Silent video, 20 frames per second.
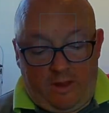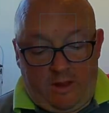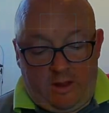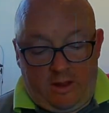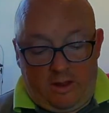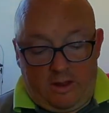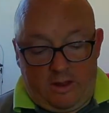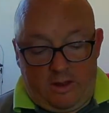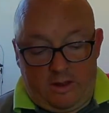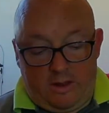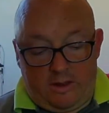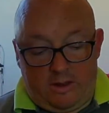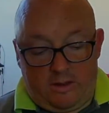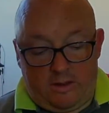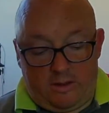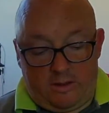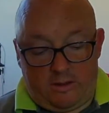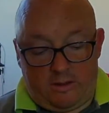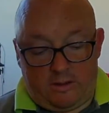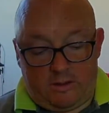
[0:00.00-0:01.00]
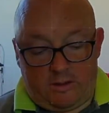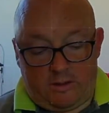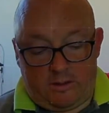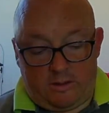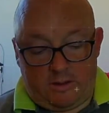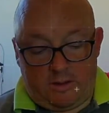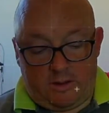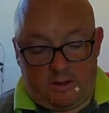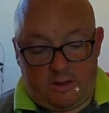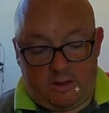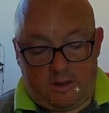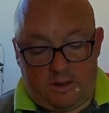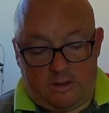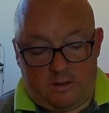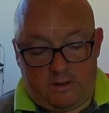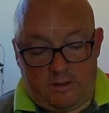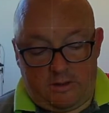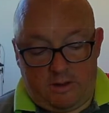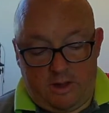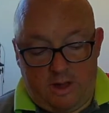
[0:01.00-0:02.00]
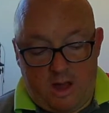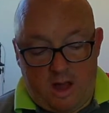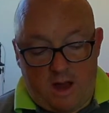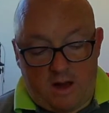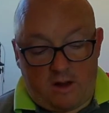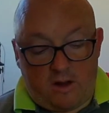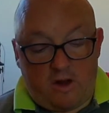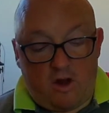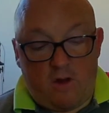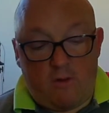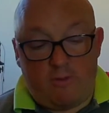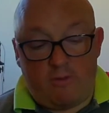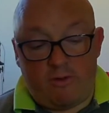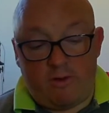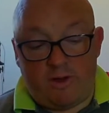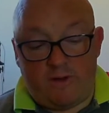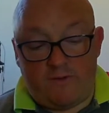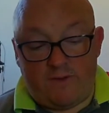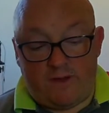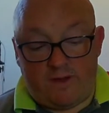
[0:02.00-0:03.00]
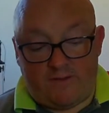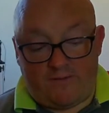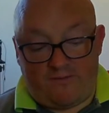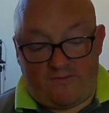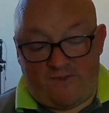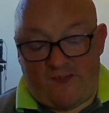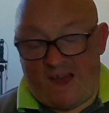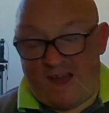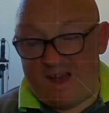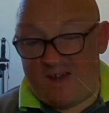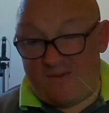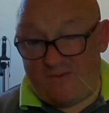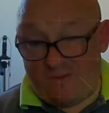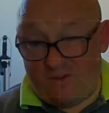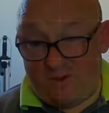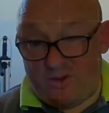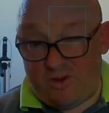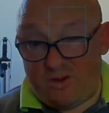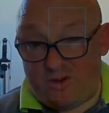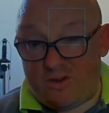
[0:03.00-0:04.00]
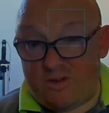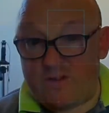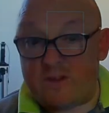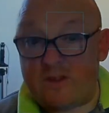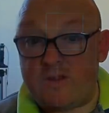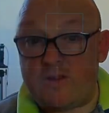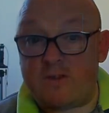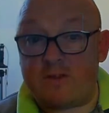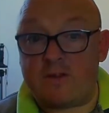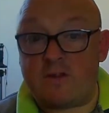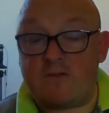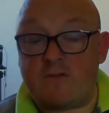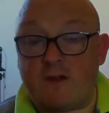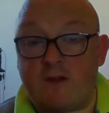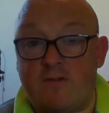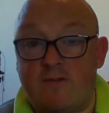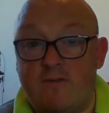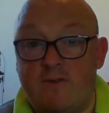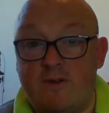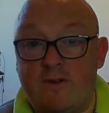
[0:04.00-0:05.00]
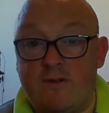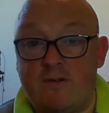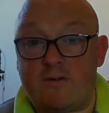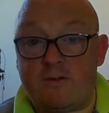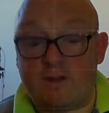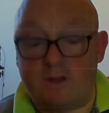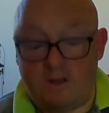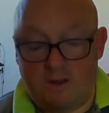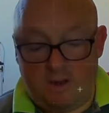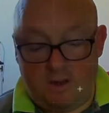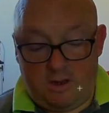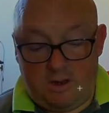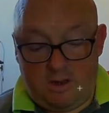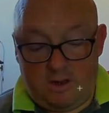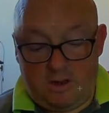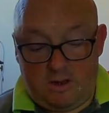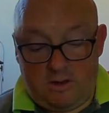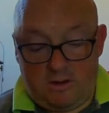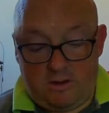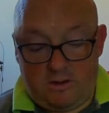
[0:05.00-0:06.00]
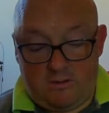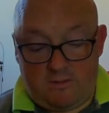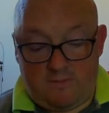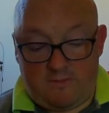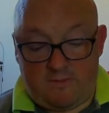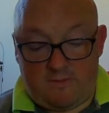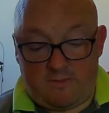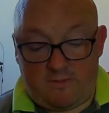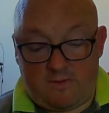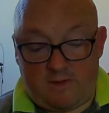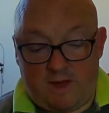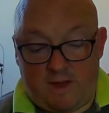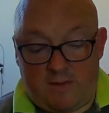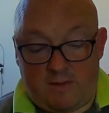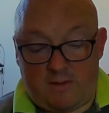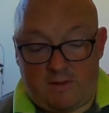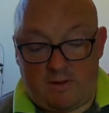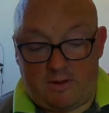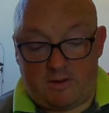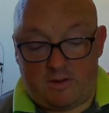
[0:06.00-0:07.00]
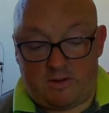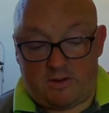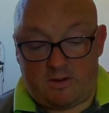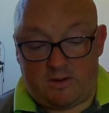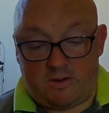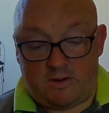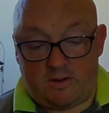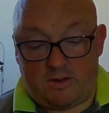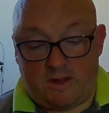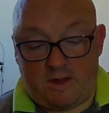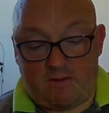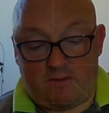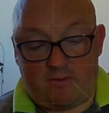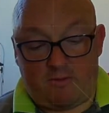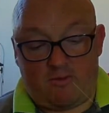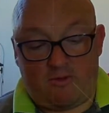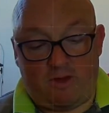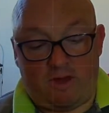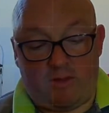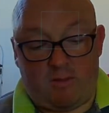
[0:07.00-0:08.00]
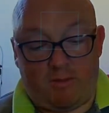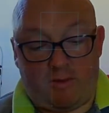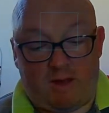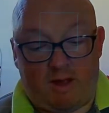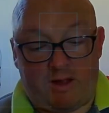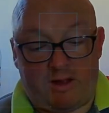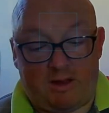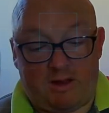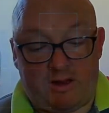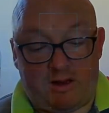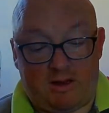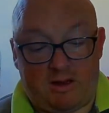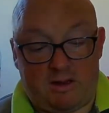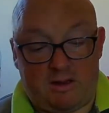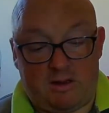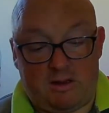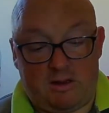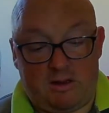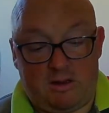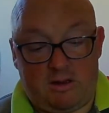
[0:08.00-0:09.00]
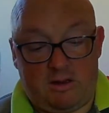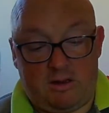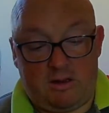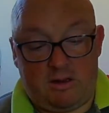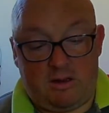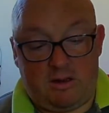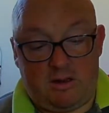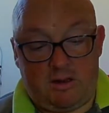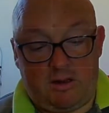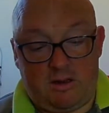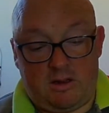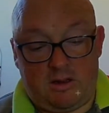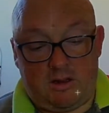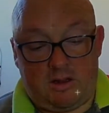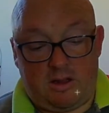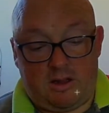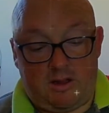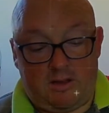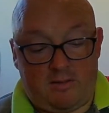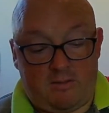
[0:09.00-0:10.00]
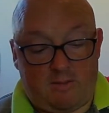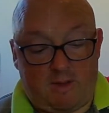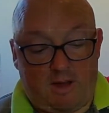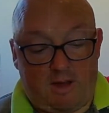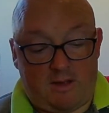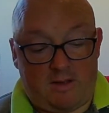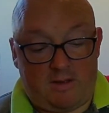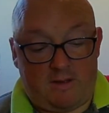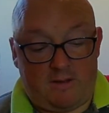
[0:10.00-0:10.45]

Oh dear, I can't believe it's 5 years since the Grenfell Tower incident. That was pretty bad, isn't it? That is mad.